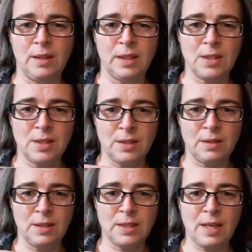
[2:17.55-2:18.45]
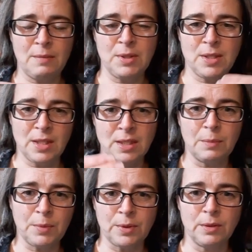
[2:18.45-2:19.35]
it's the same as the
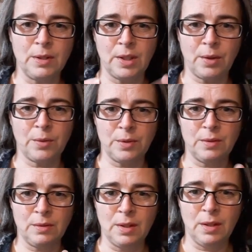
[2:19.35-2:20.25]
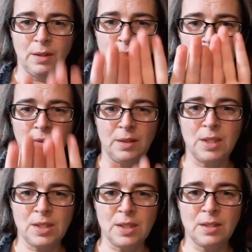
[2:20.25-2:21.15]
zipper, the
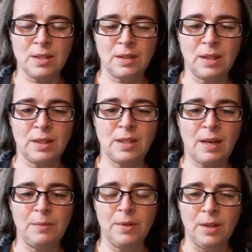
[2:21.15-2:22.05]
distance at the top